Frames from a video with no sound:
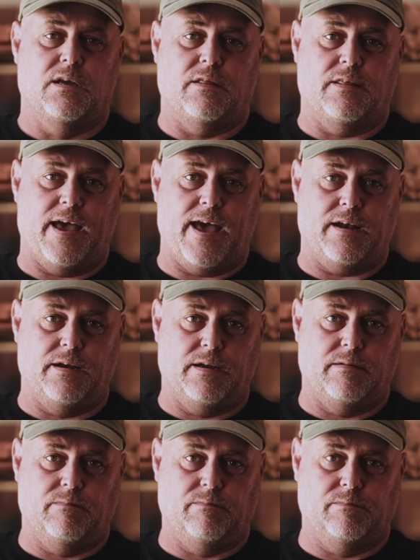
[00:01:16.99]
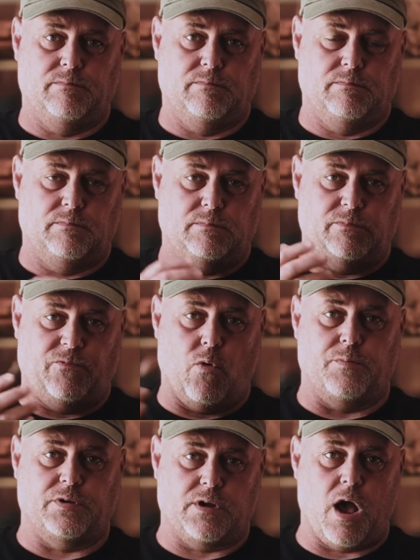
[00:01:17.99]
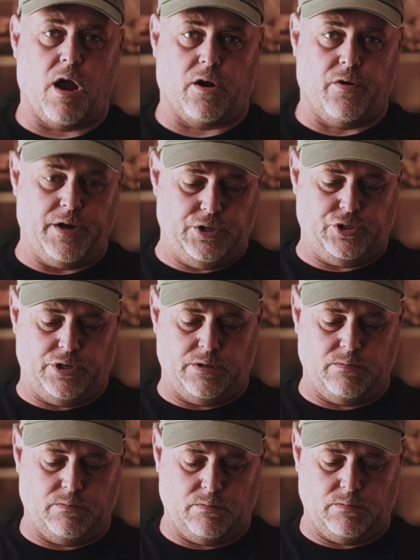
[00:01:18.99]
that forms a concretion,